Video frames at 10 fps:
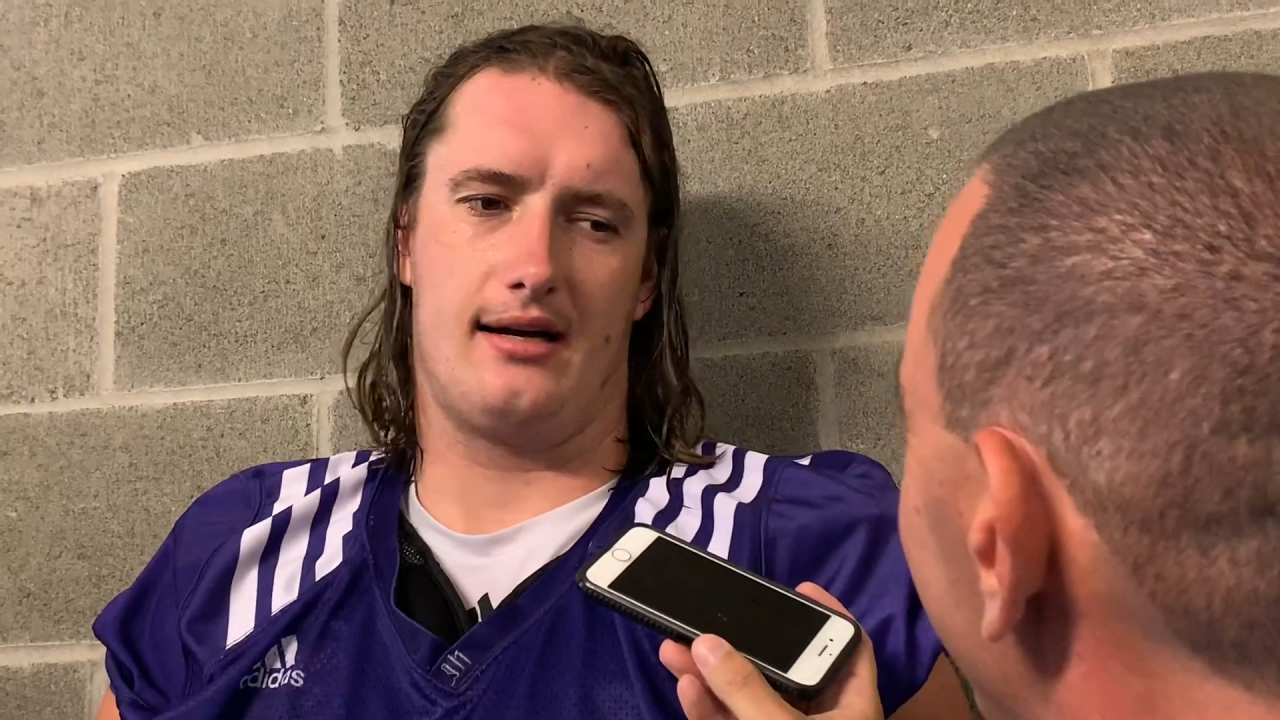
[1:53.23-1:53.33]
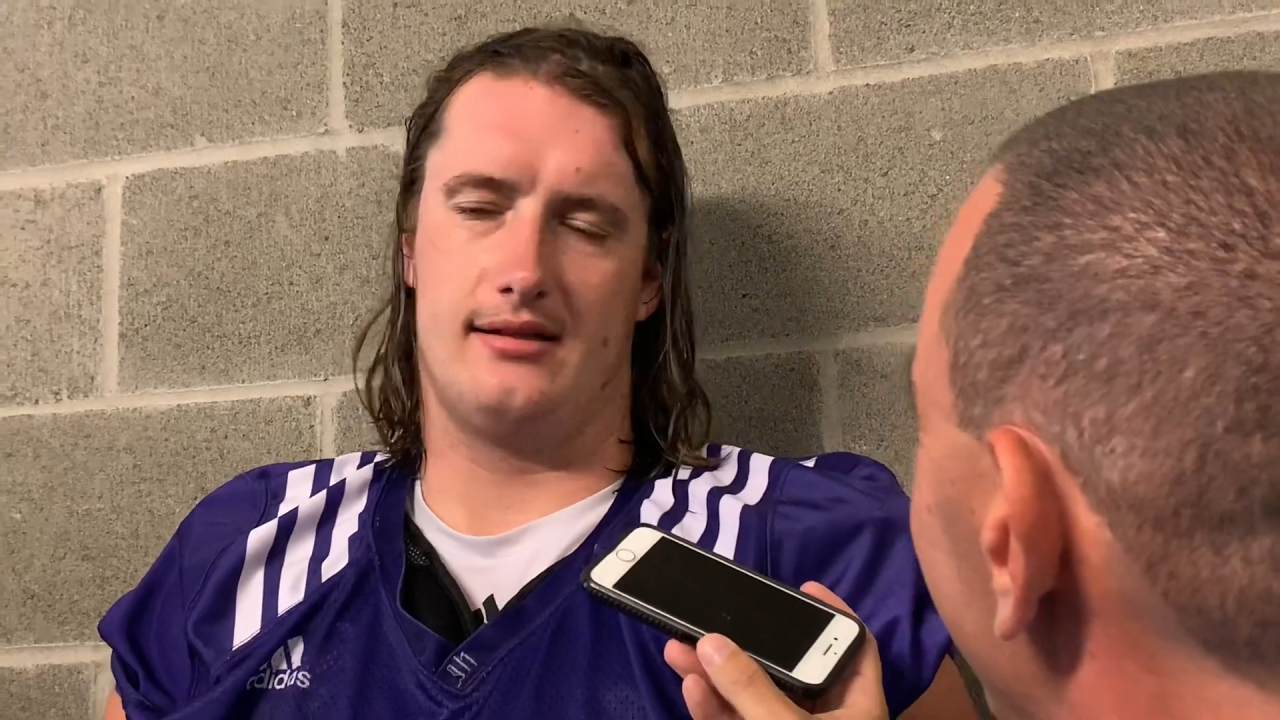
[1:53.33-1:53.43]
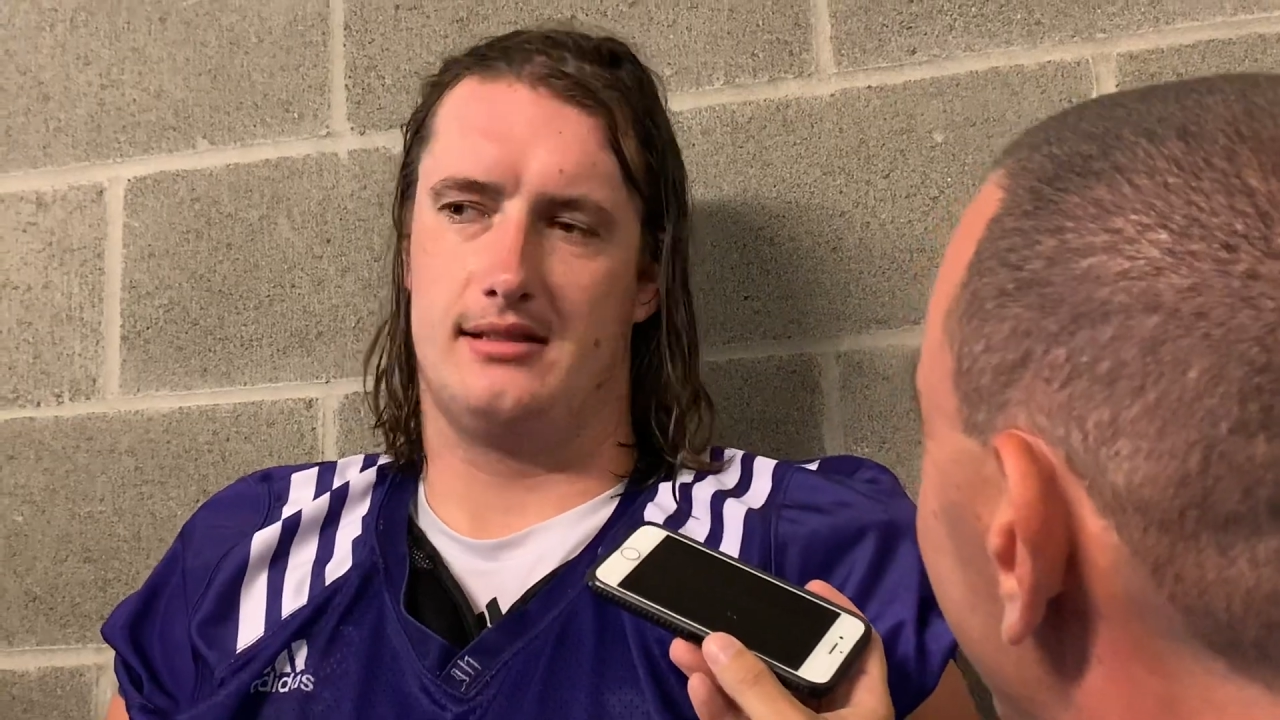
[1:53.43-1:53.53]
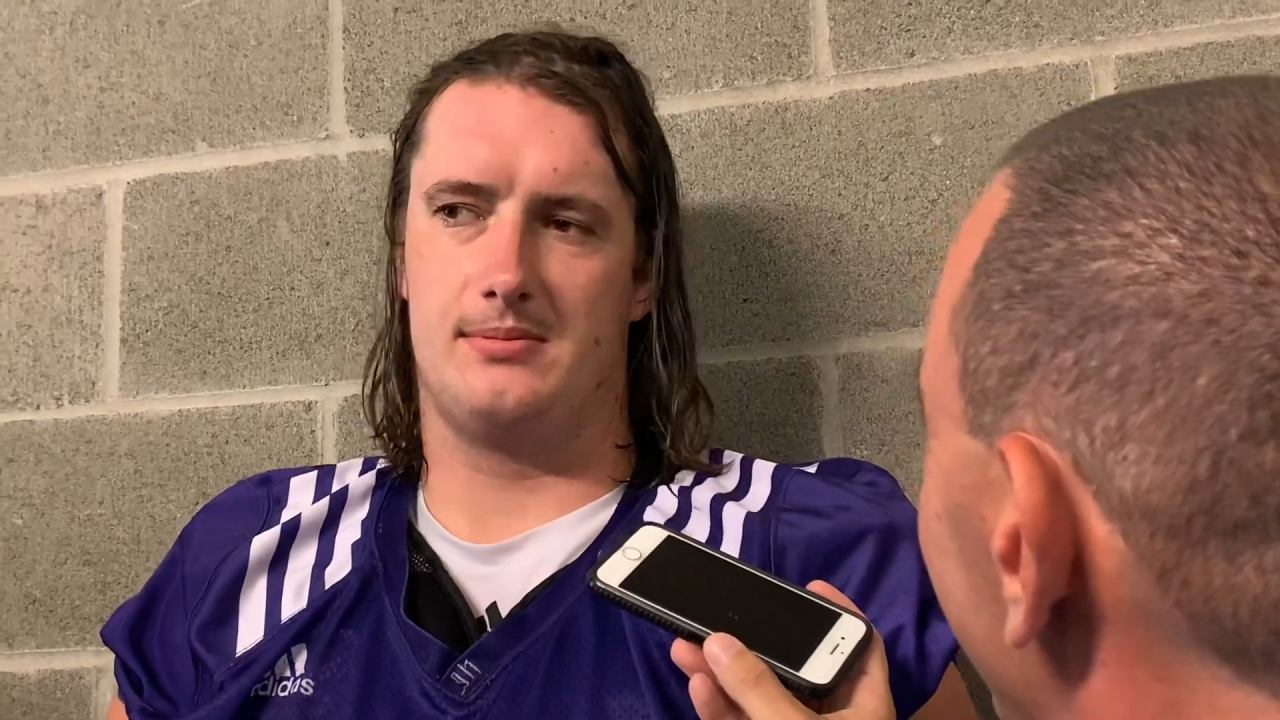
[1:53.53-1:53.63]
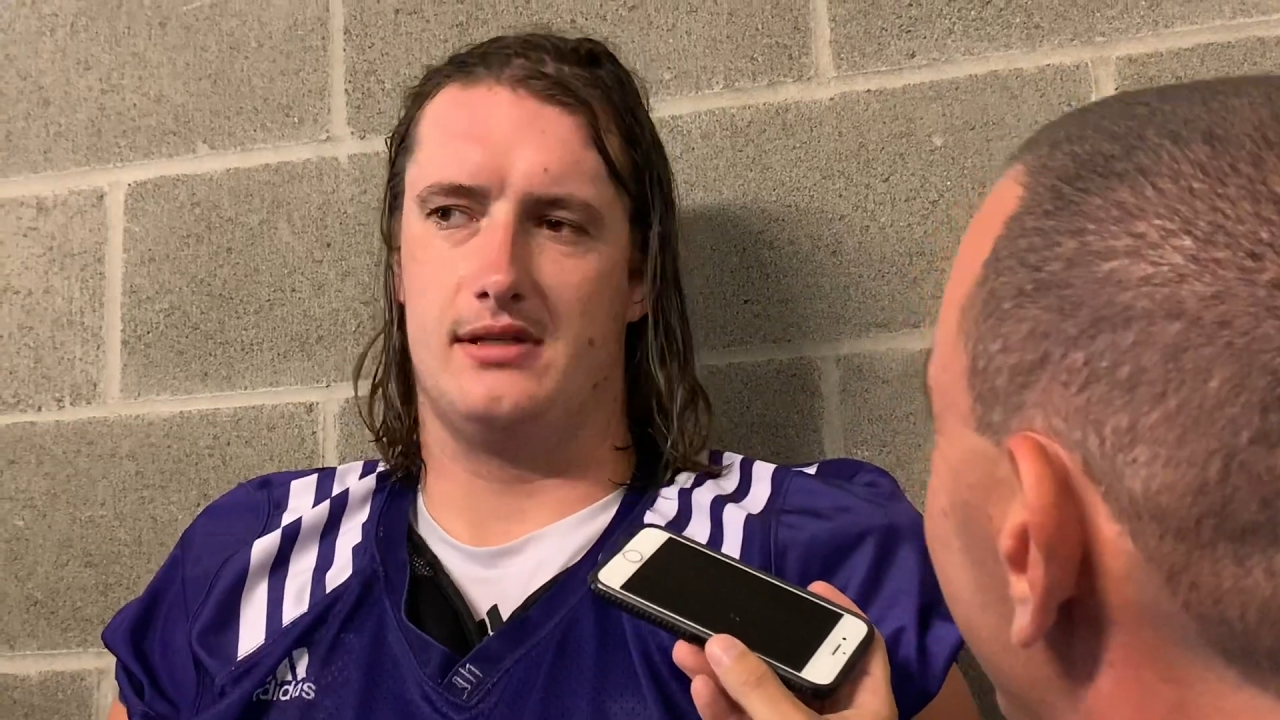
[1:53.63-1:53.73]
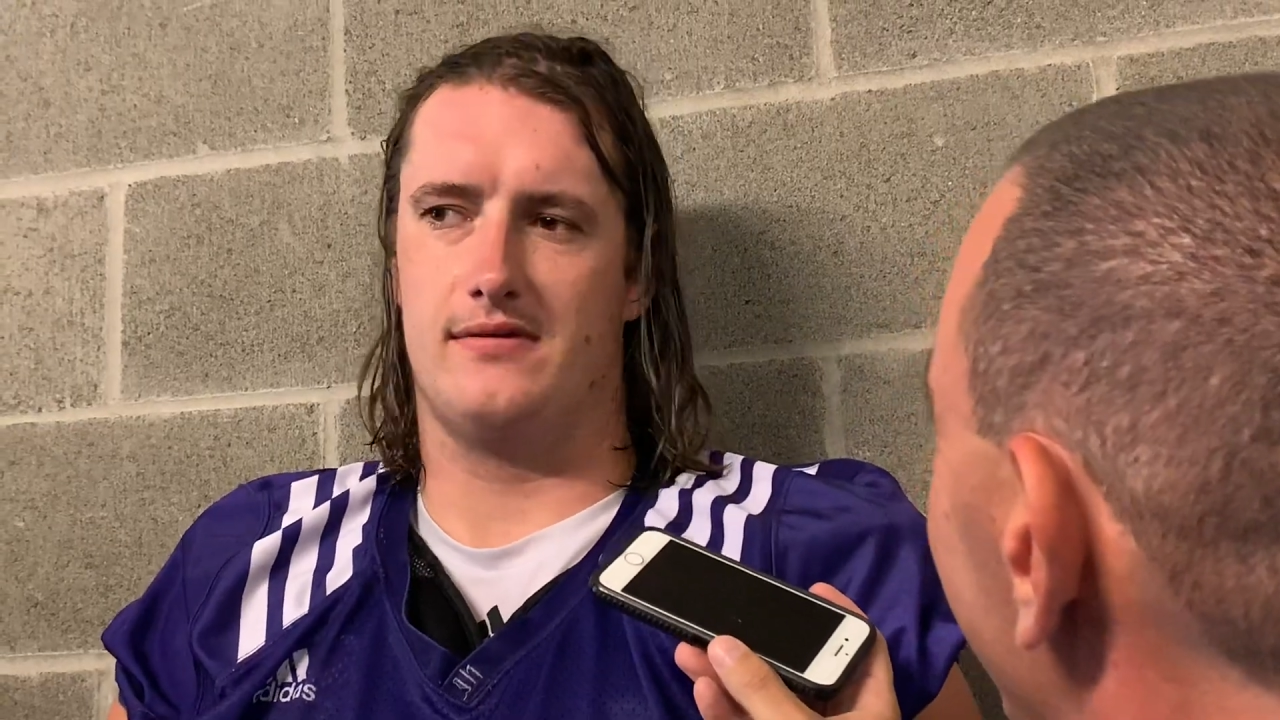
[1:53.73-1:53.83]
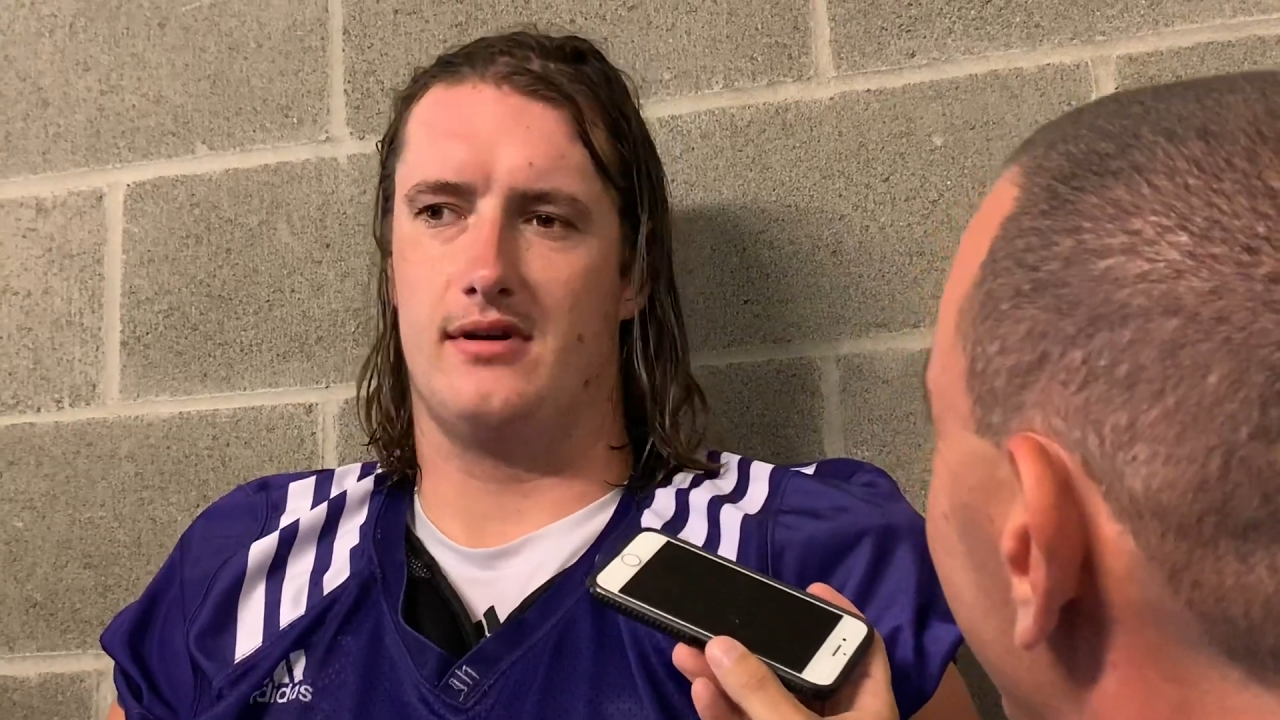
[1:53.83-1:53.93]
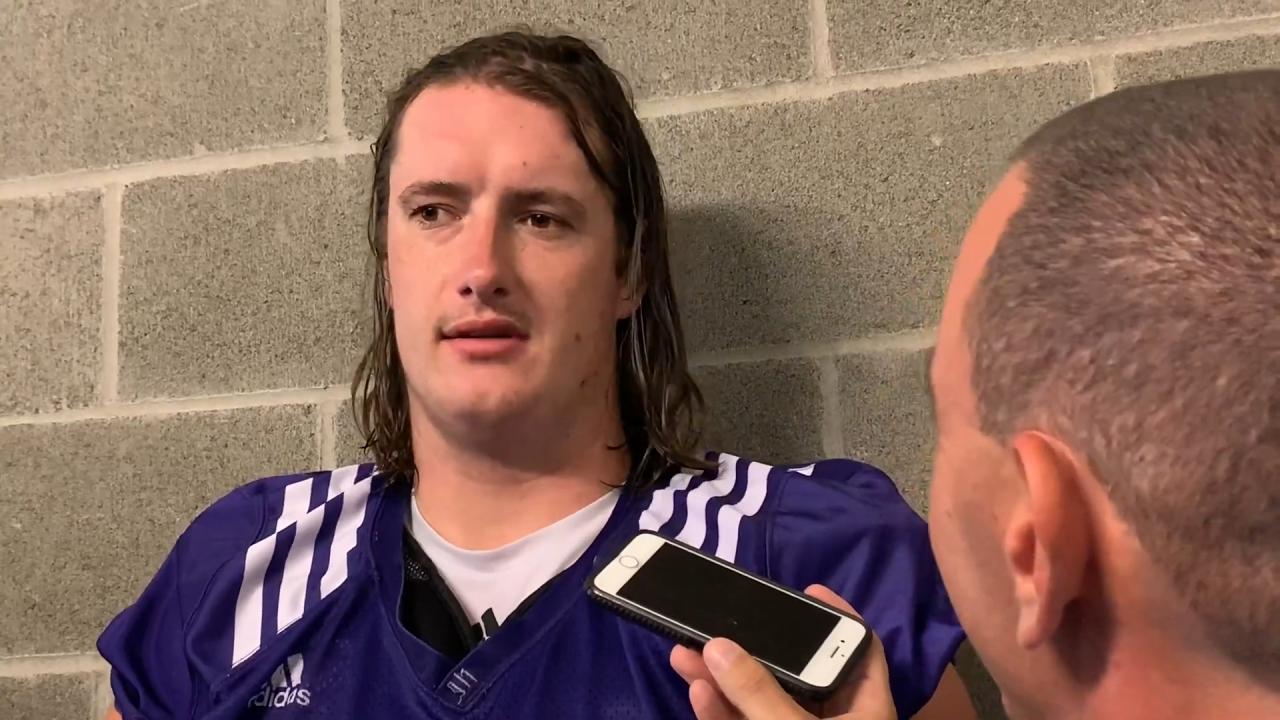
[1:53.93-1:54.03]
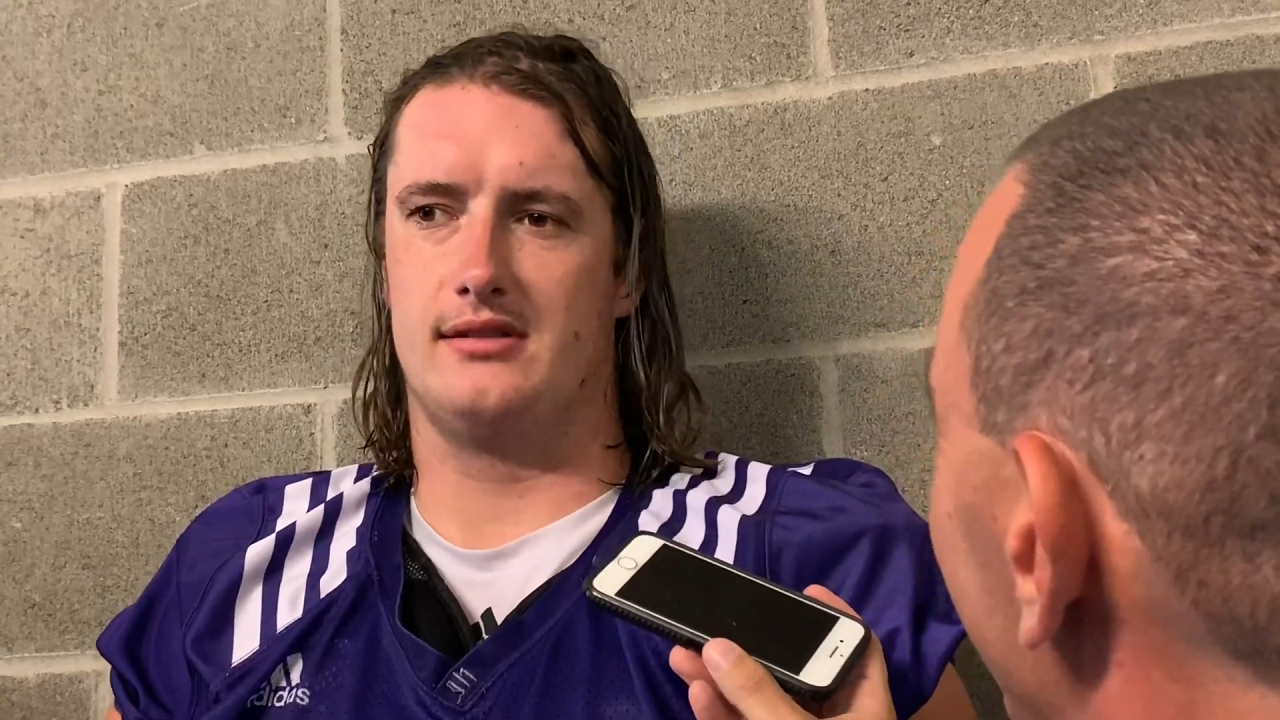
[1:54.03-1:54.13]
and it's pretty fun